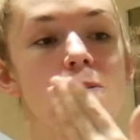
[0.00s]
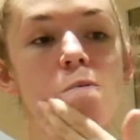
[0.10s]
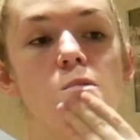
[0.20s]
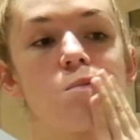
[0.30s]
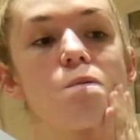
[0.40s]

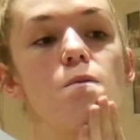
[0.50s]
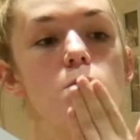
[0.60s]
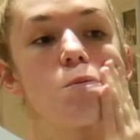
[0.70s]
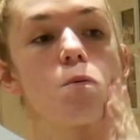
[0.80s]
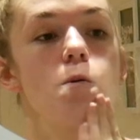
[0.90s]
rub that all
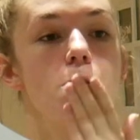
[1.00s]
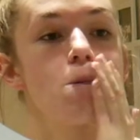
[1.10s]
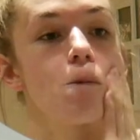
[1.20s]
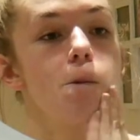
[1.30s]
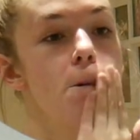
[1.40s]
over my
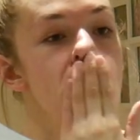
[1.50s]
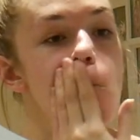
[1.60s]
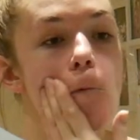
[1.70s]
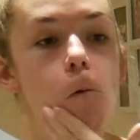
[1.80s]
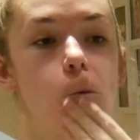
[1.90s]
neck as
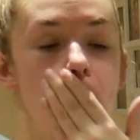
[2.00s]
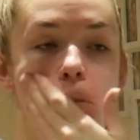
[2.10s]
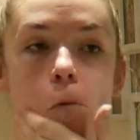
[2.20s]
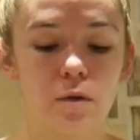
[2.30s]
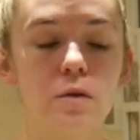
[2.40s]
well
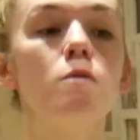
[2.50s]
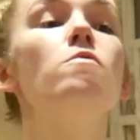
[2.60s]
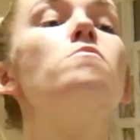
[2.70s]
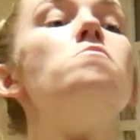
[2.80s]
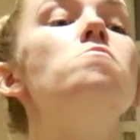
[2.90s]
because I'm so
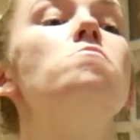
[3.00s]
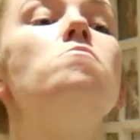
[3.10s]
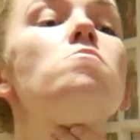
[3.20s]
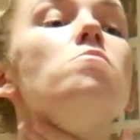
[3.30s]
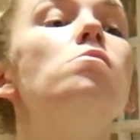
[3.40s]
terrified of
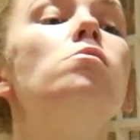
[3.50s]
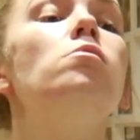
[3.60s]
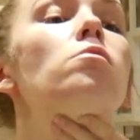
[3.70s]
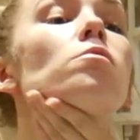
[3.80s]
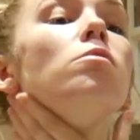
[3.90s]
getting an old
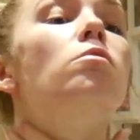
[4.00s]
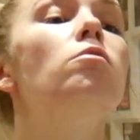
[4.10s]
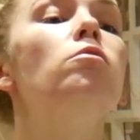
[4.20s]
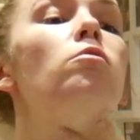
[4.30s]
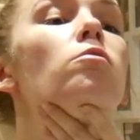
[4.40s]
neck.
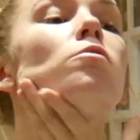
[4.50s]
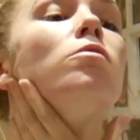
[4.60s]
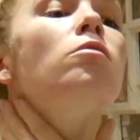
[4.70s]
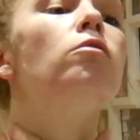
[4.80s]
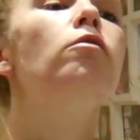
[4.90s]

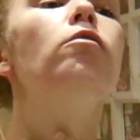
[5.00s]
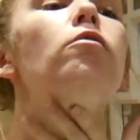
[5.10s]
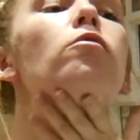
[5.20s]
And just to